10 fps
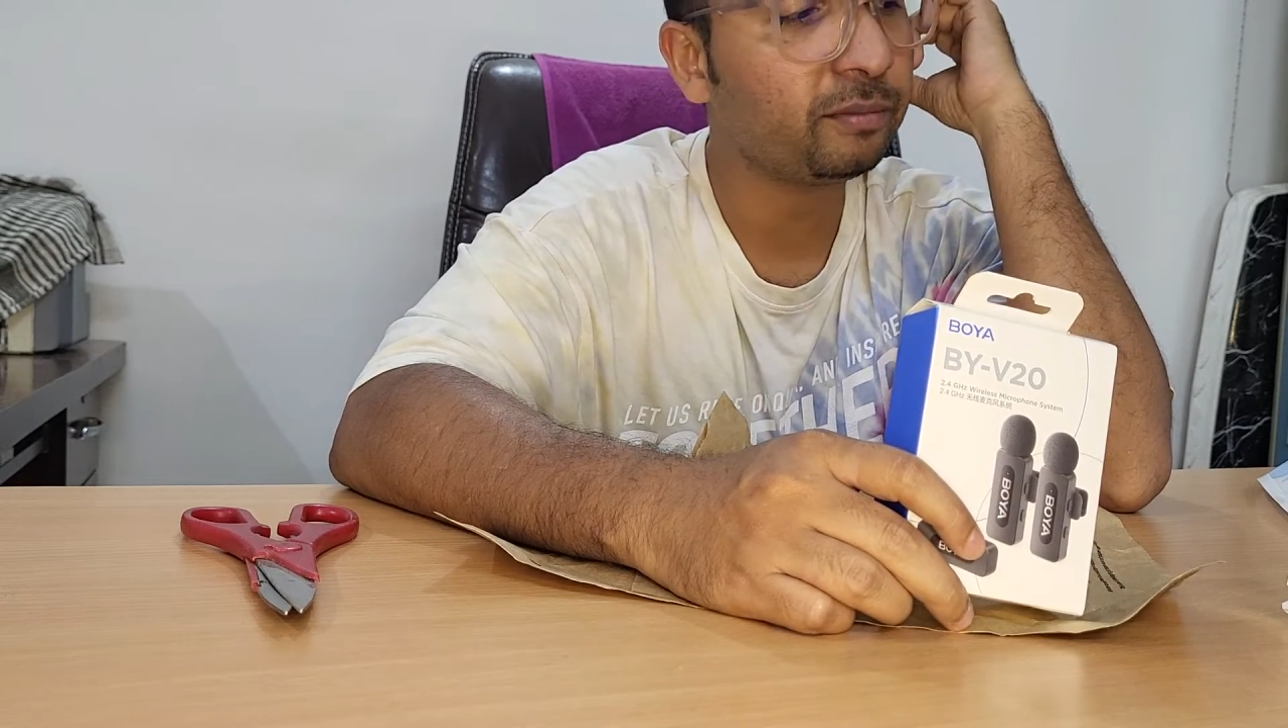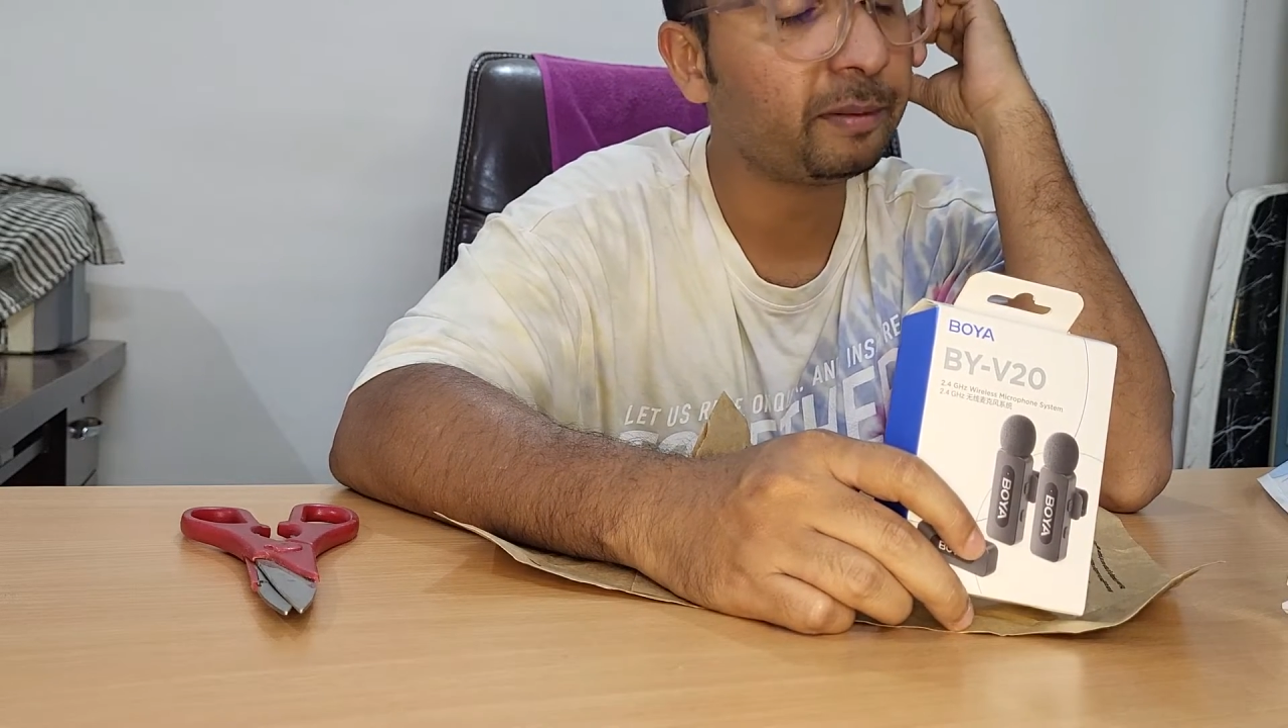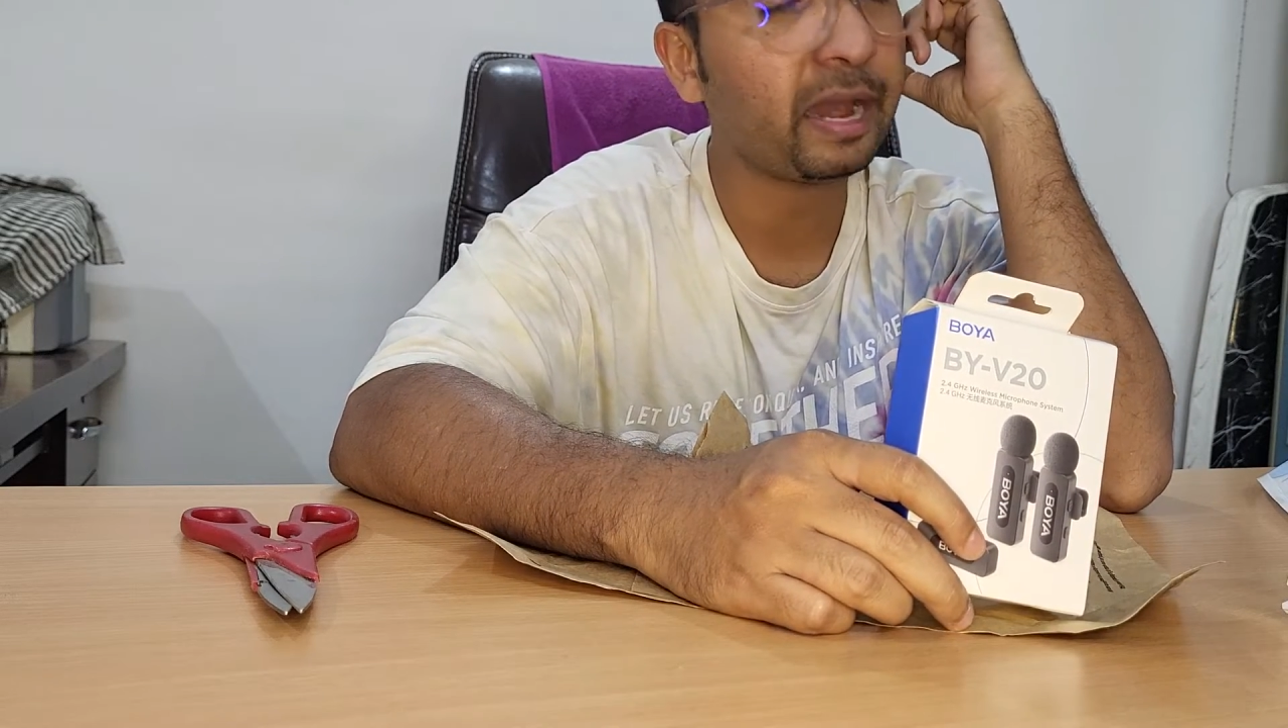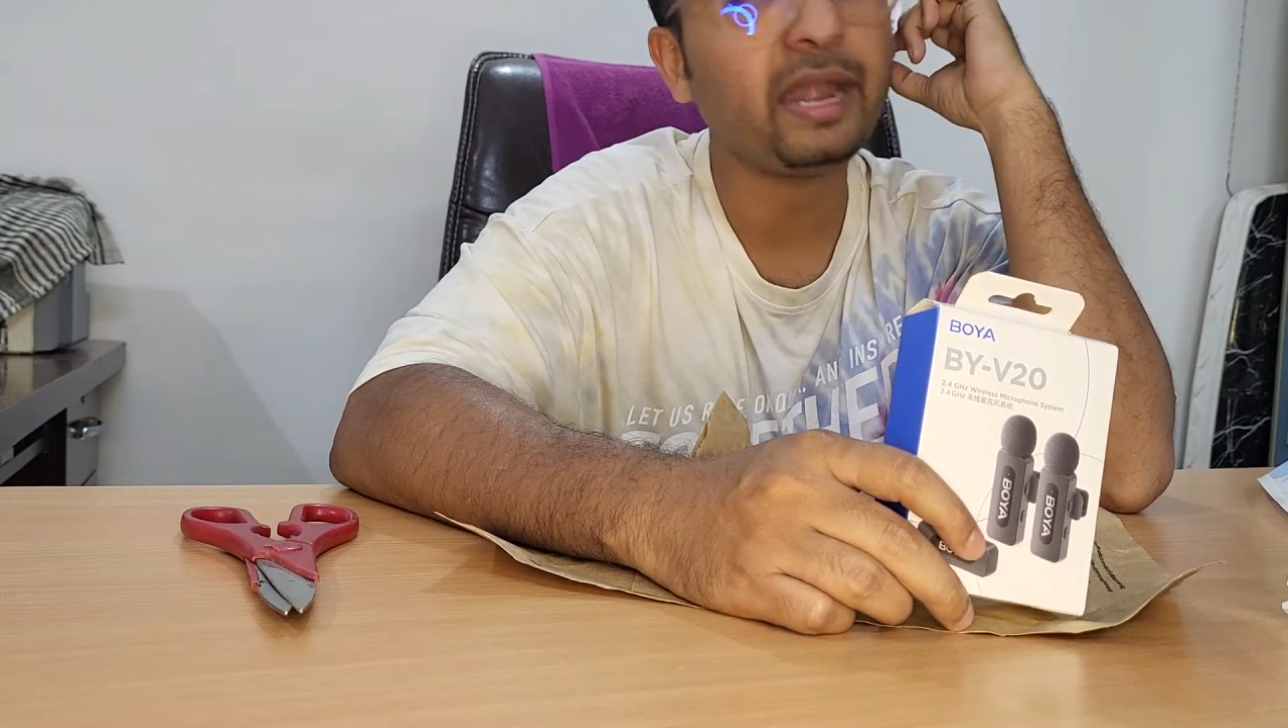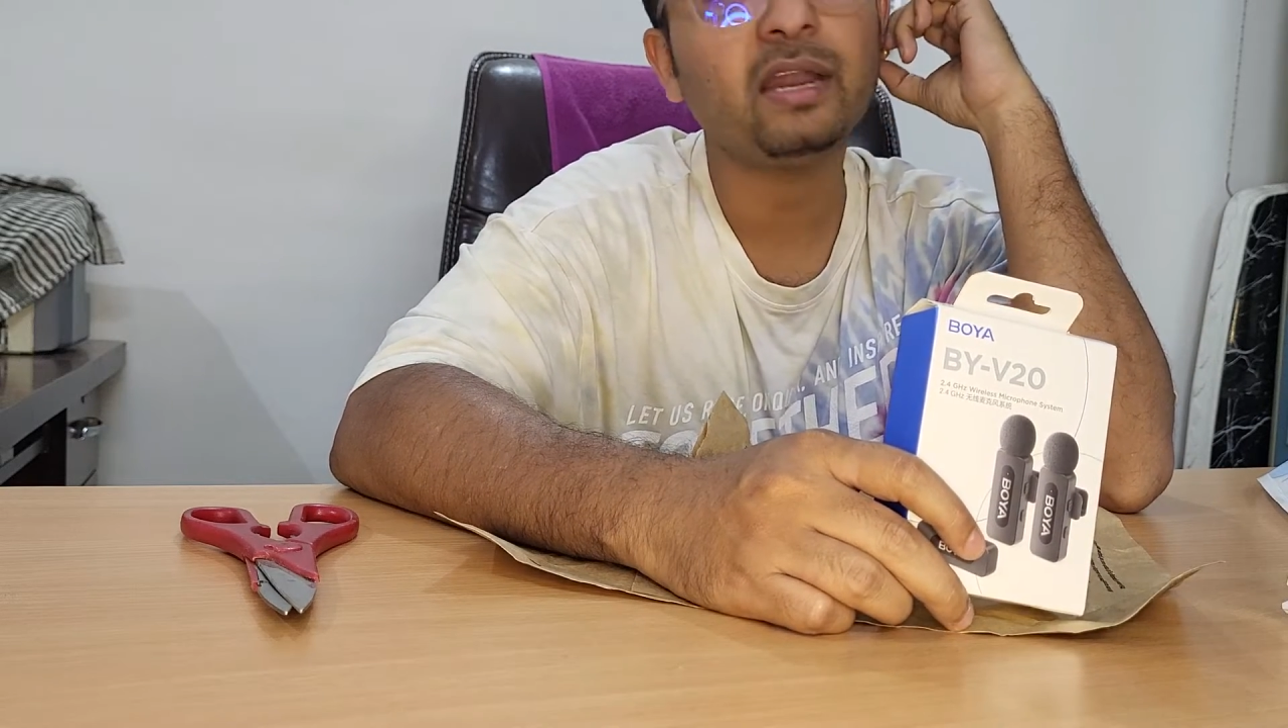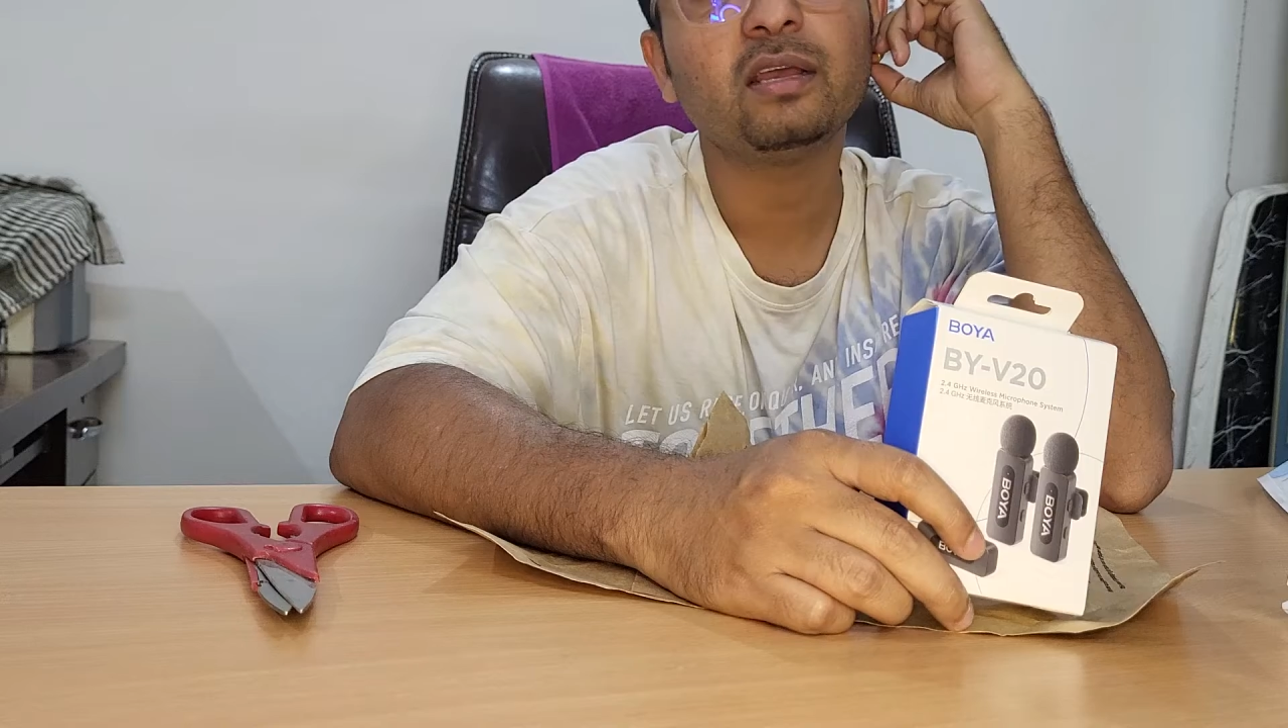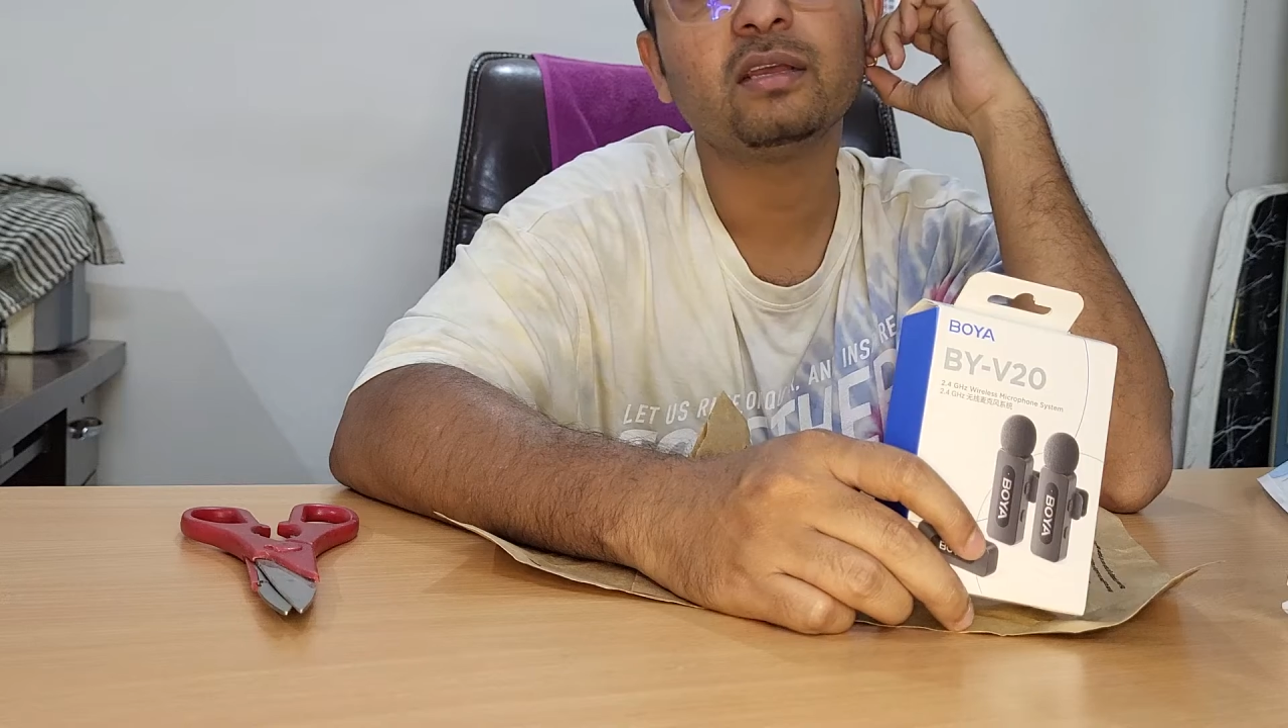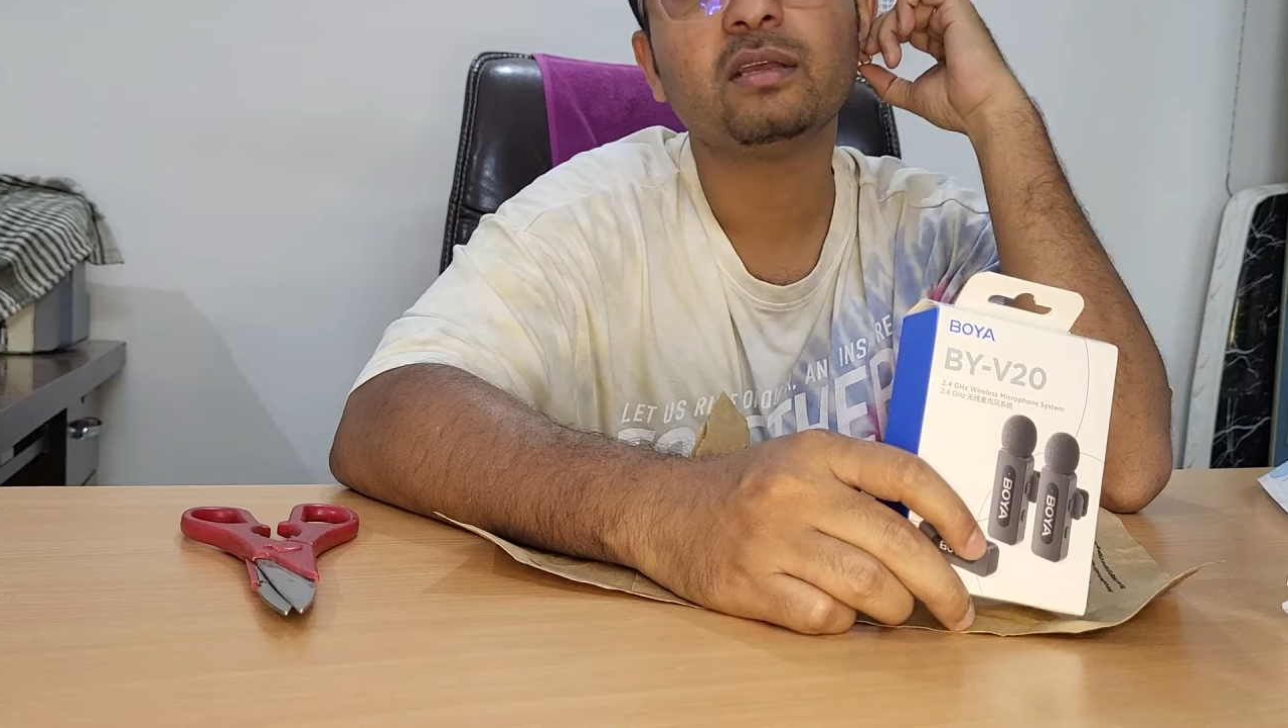brand